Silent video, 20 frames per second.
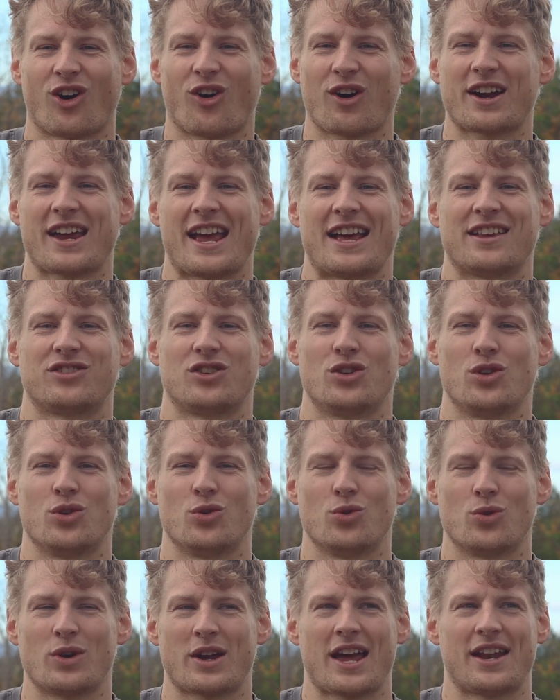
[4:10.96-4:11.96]
dark as
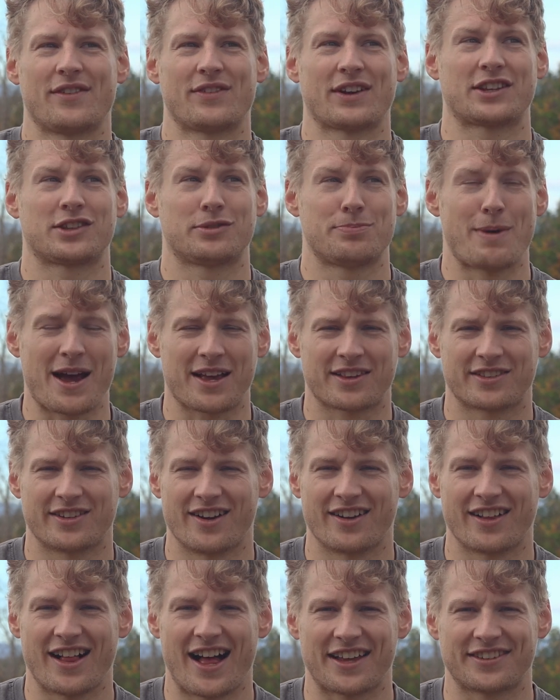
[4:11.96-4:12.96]
you kind of expect
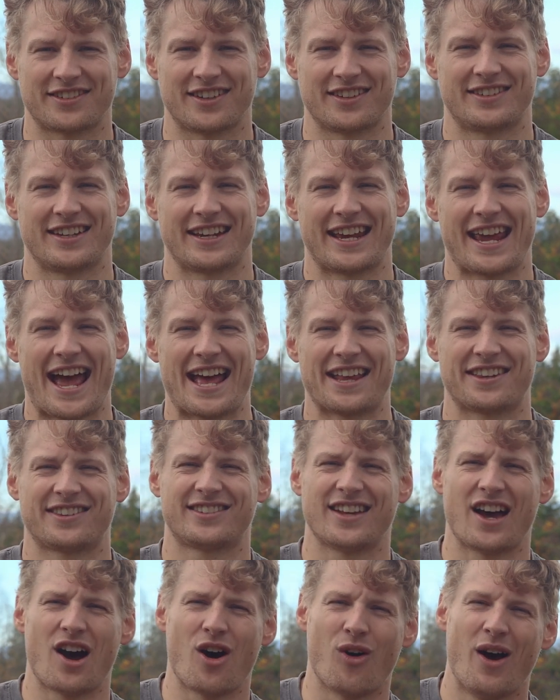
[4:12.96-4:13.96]
sunglasses to get.
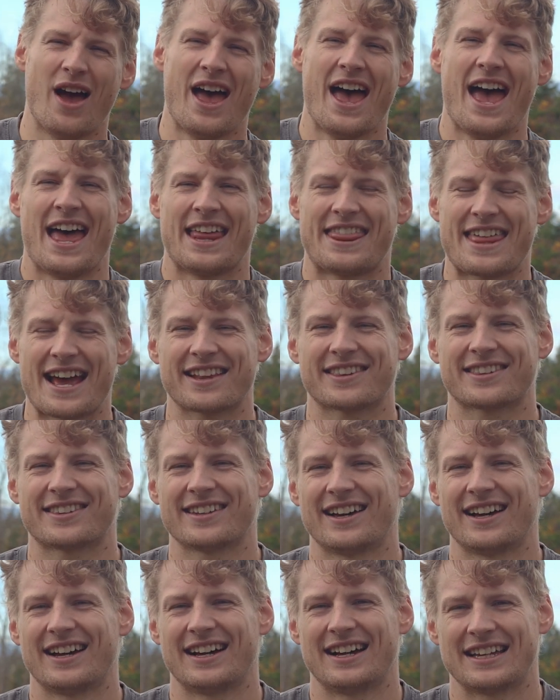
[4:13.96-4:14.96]
So that's
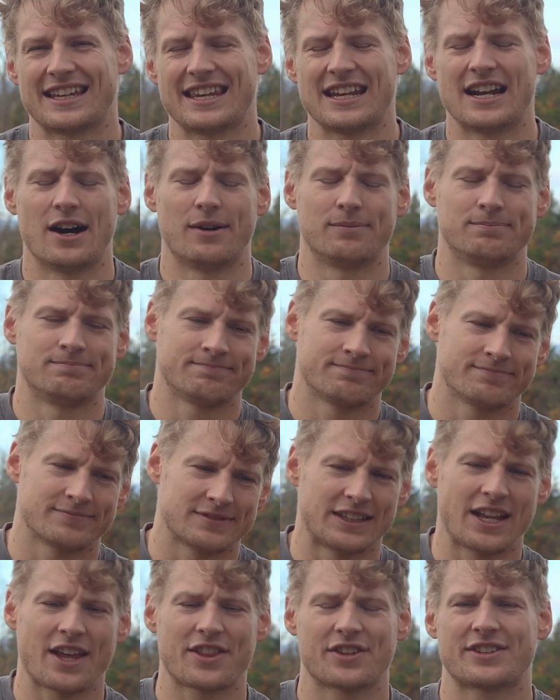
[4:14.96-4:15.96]

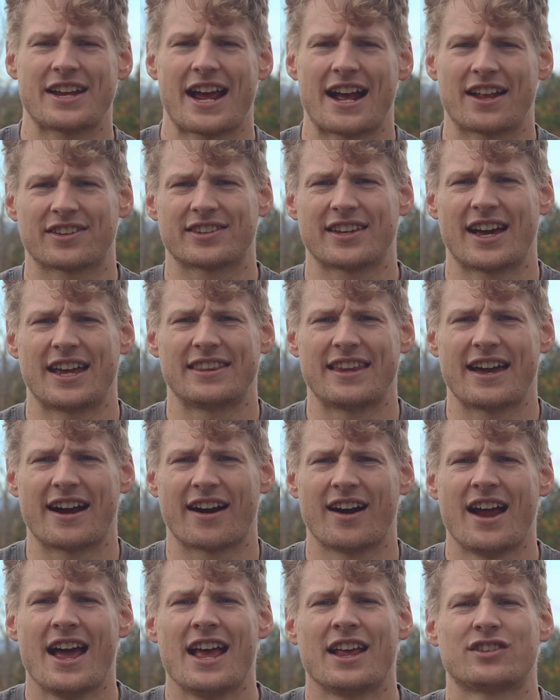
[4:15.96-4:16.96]
another downside
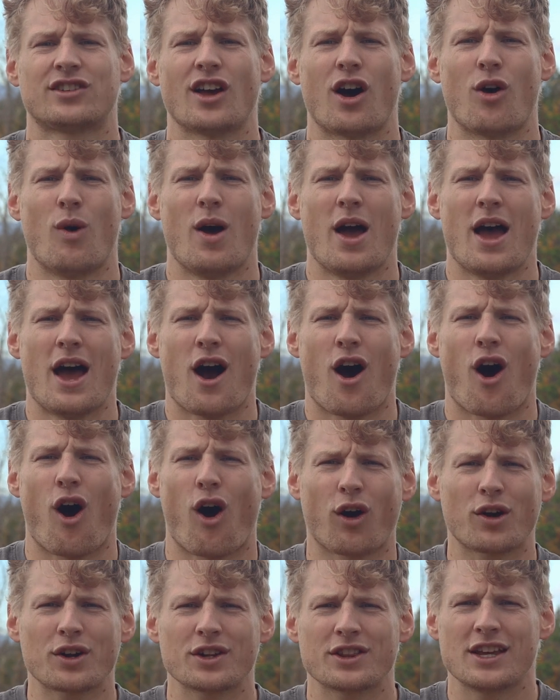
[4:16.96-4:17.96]
there. So
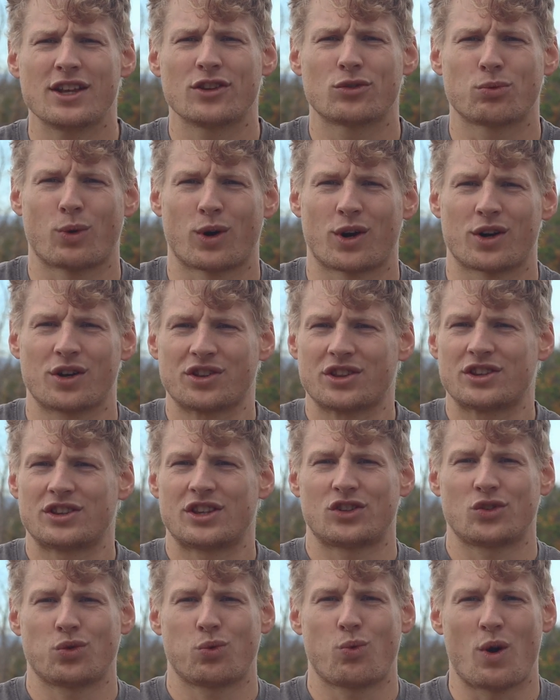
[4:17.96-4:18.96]
are these worth
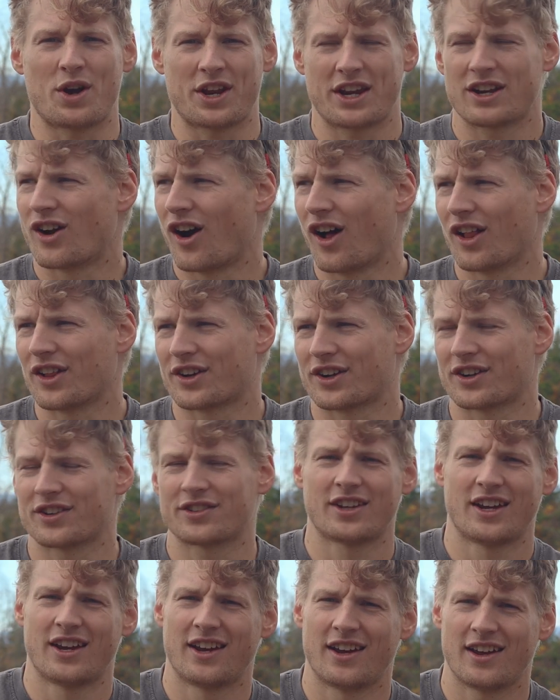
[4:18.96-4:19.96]
the
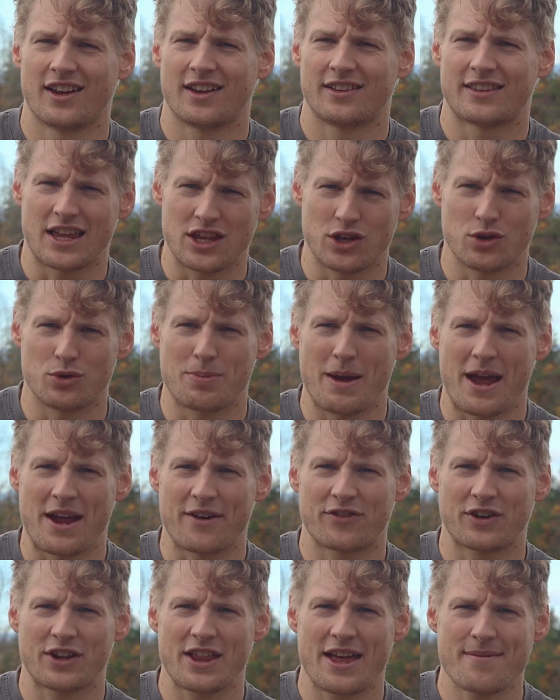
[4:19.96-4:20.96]
$20 that you'd
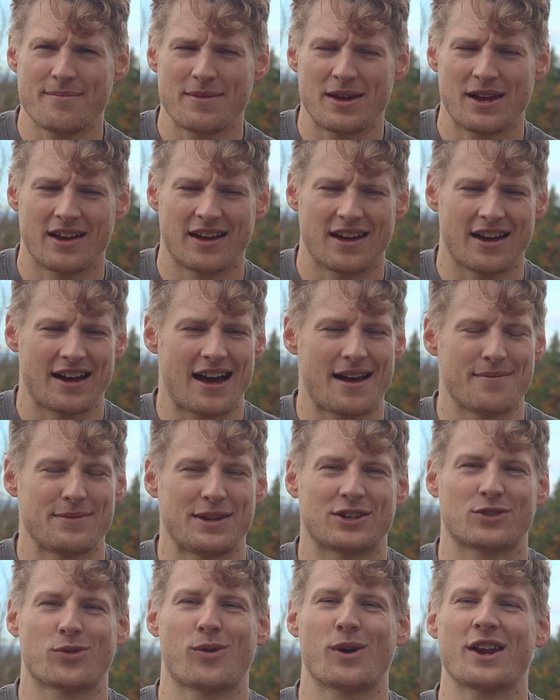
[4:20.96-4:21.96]
pay for them? I
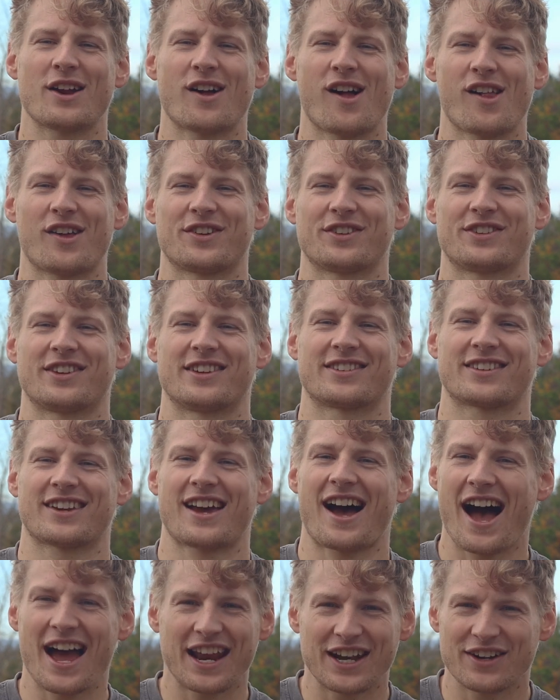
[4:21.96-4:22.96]
mean, $20 is
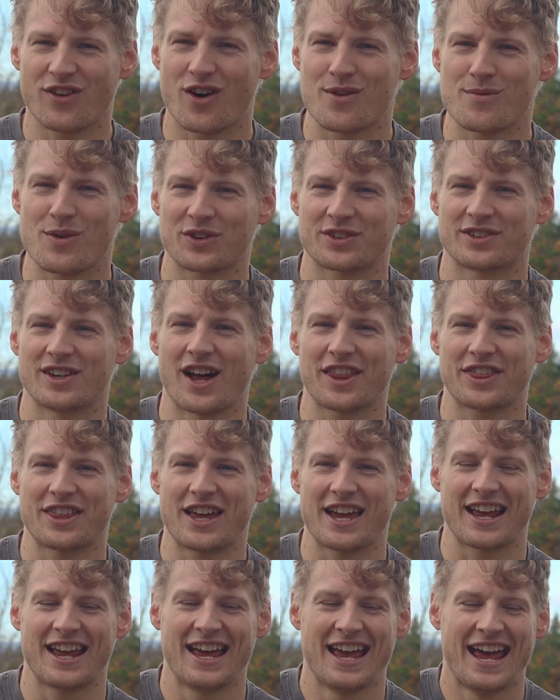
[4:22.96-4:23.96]
kind of almost
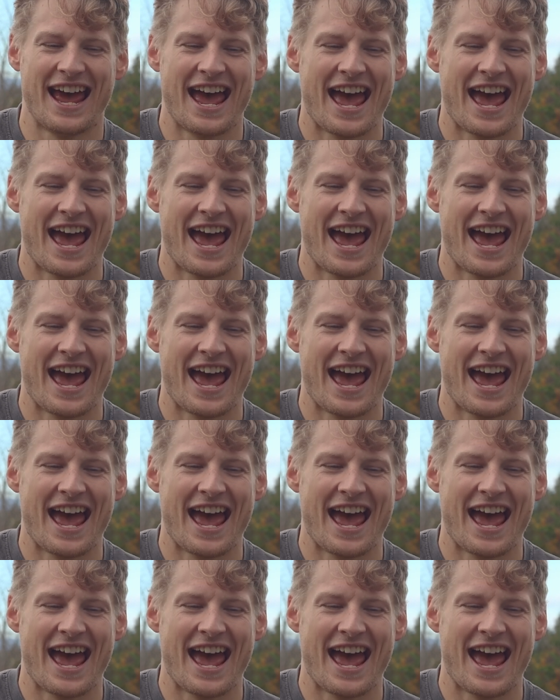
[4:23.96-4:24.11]
nothing,